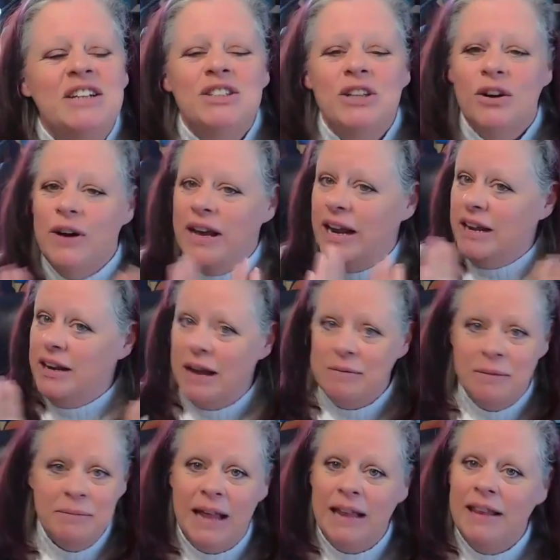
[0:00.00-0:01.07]
So, and
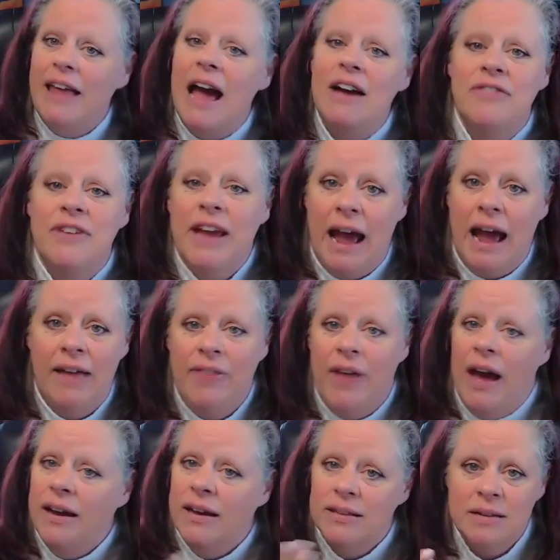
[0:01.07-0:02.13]
I'm not laughing at
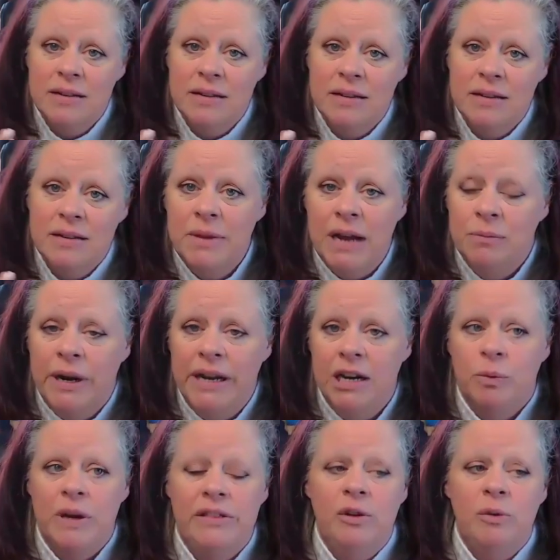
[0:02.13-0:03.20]
that, because I'm right
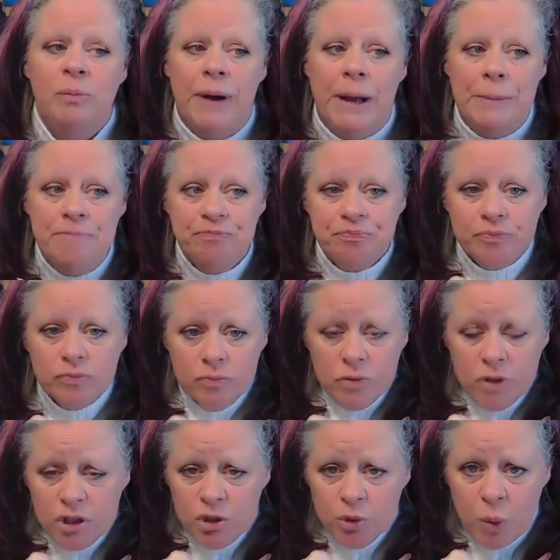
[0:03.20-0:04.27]
here with you, but
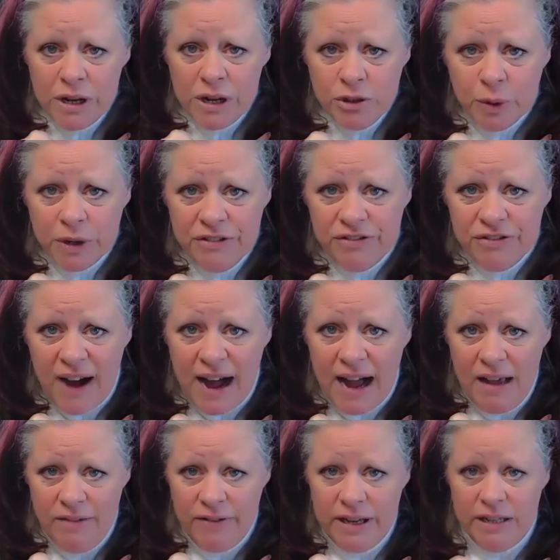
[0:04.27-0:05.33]

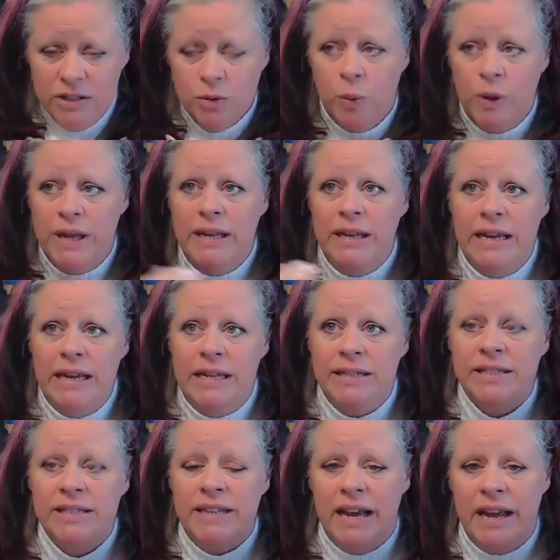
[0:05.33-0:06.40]
2025 is when,
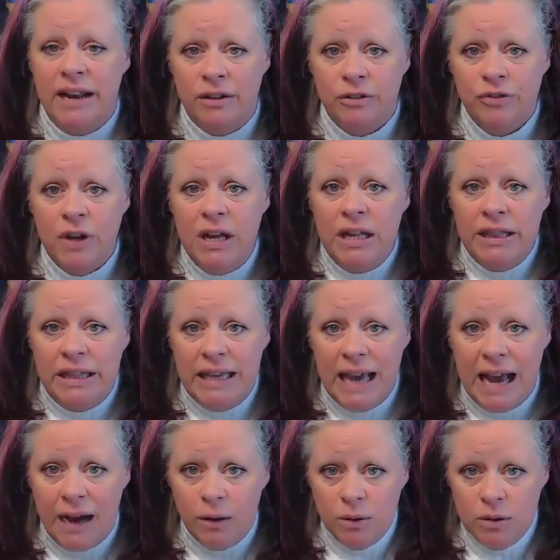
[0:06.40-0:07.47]
instead of the
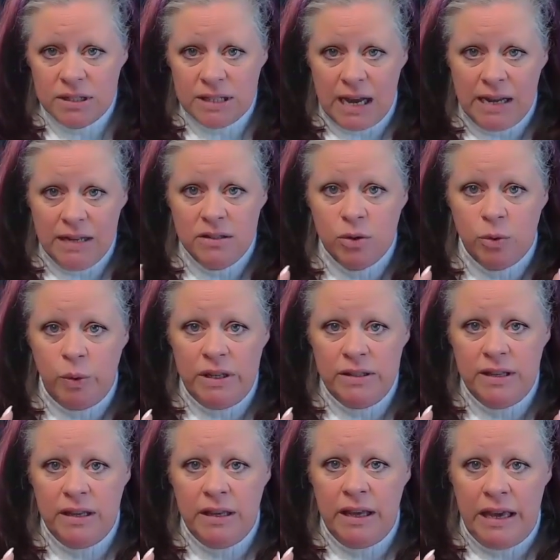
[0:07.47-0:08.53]
outside
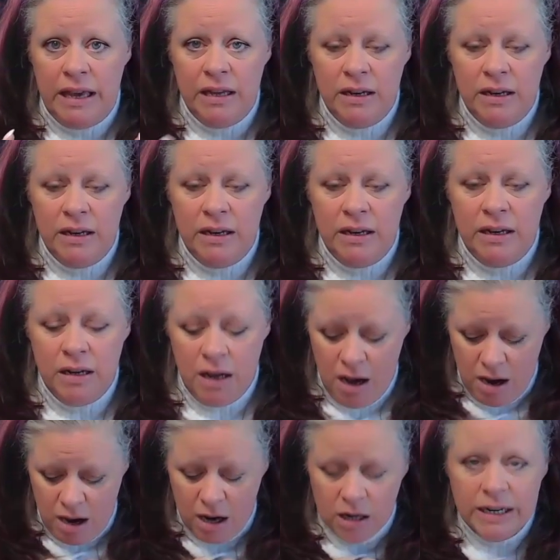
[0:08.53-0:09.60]
squeezing in,
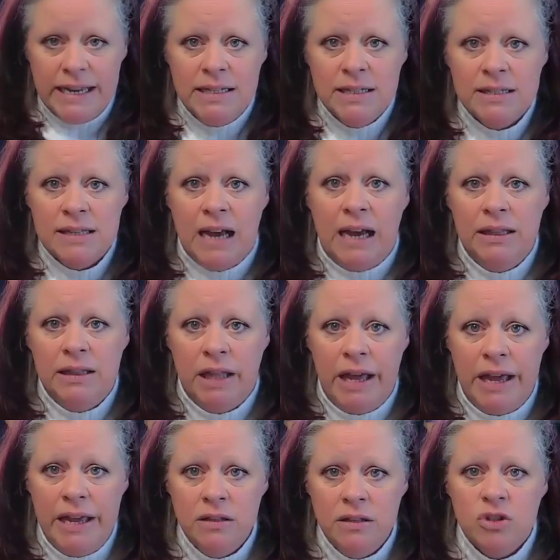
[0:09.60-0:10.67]
our
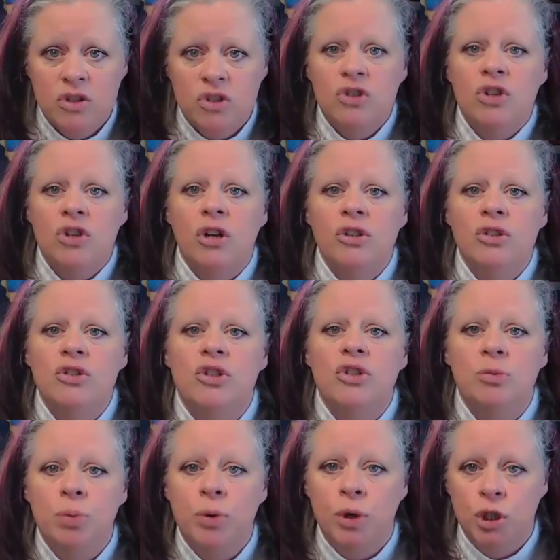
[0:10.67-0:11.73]
inside light
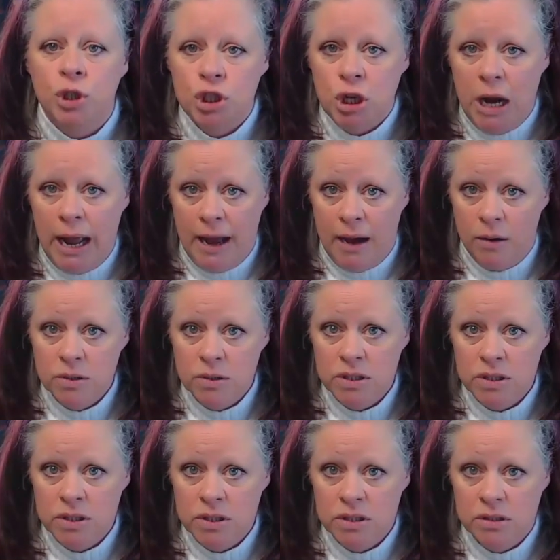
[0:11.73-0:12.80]
starts to push
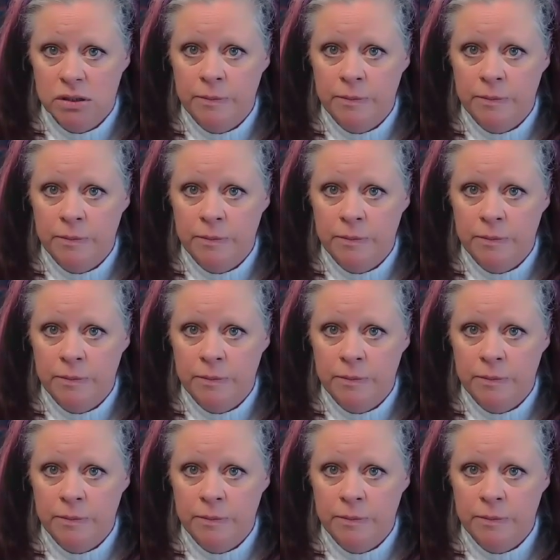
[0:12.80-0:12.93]
out.